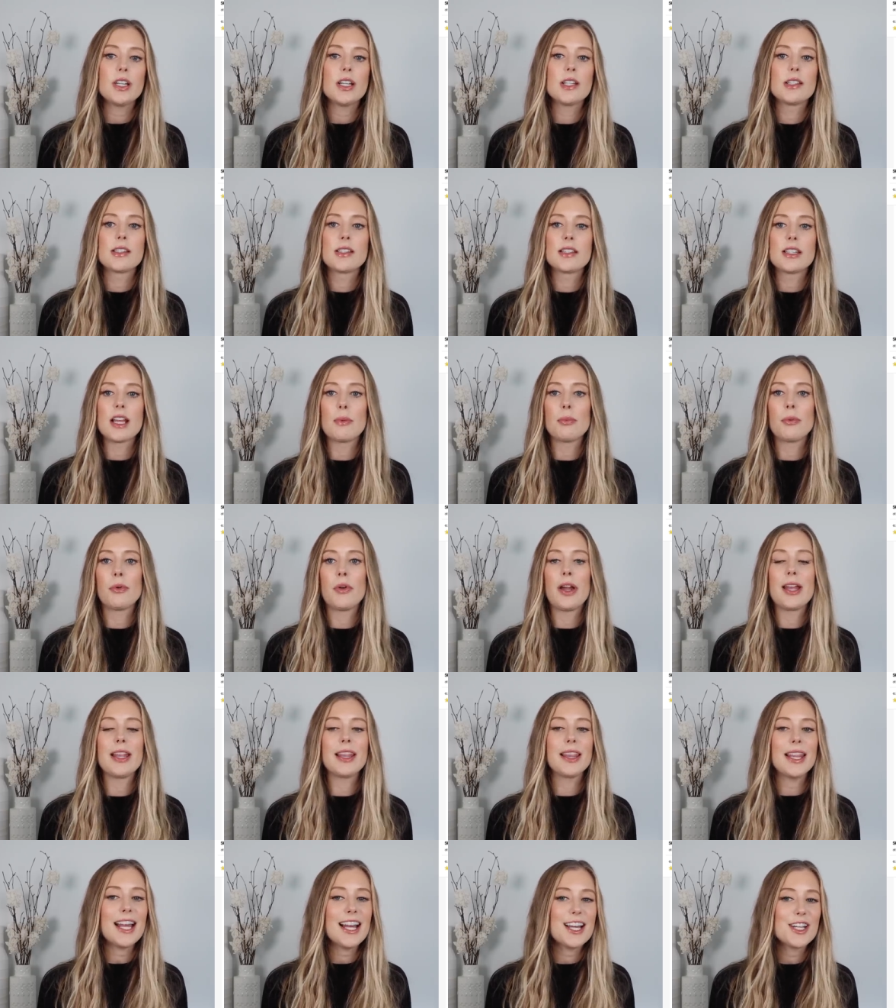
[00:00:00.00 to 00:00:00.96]
and
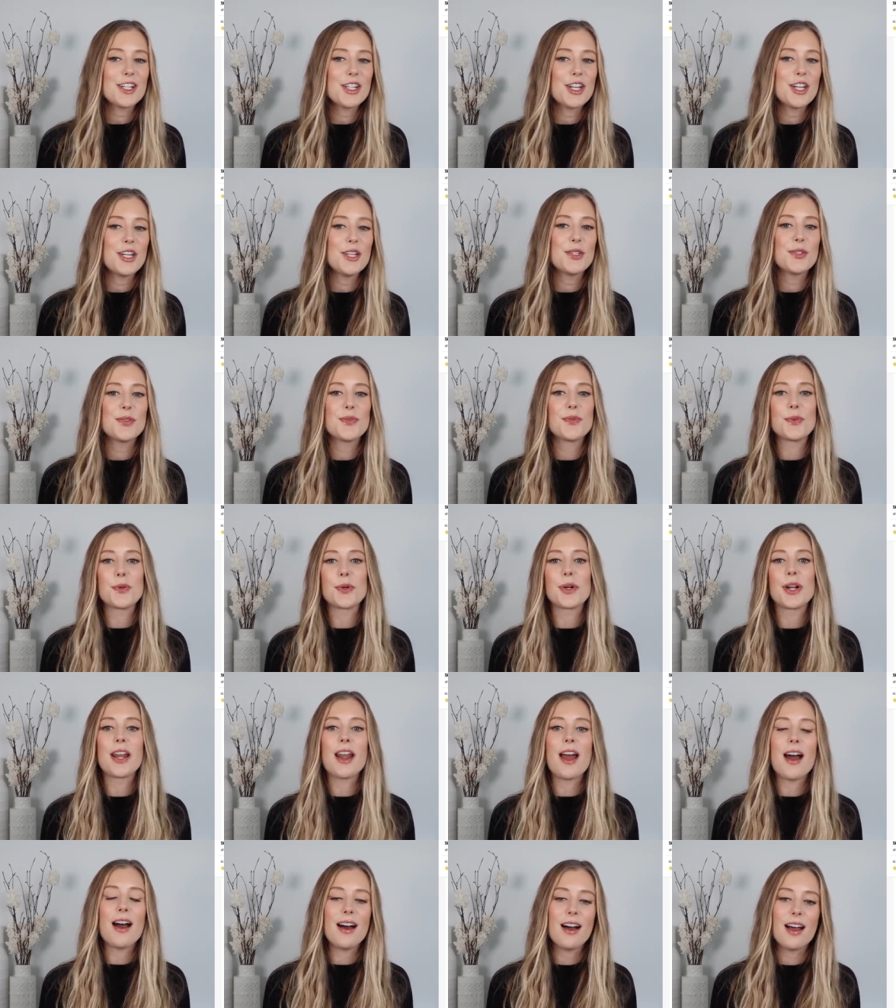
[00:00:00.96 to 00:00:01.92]
separate lashes for
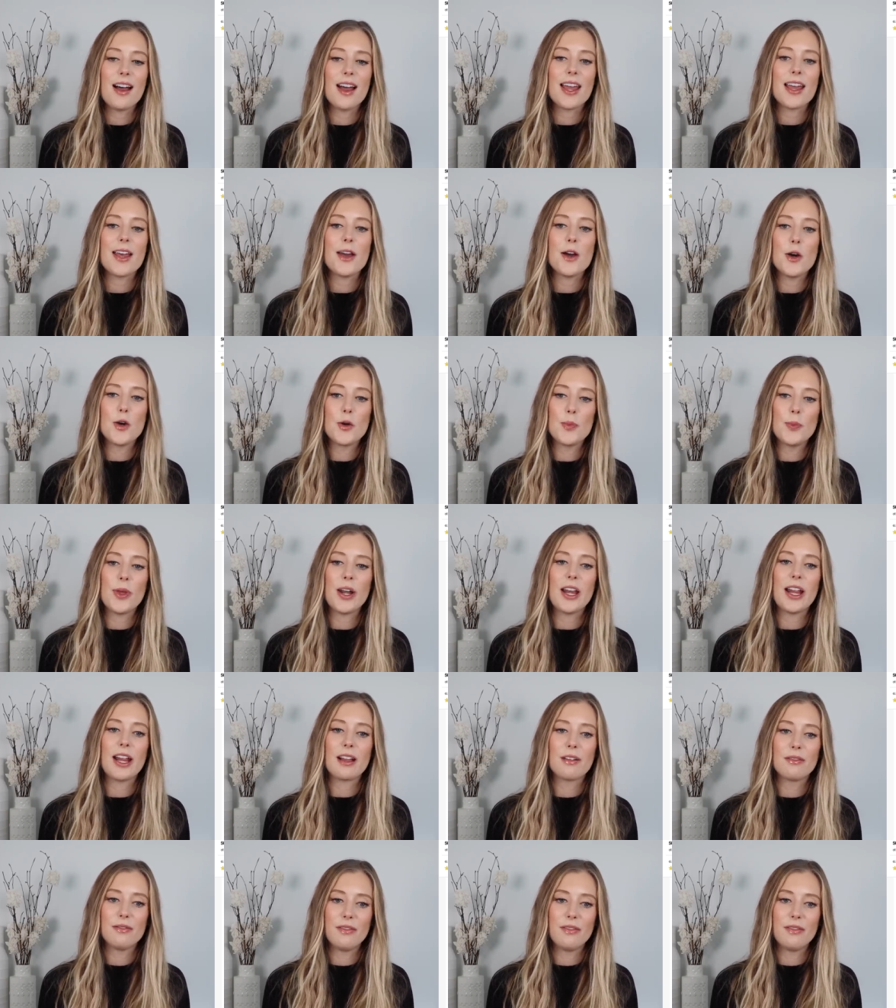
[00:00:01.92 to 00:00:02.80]
an eye-opening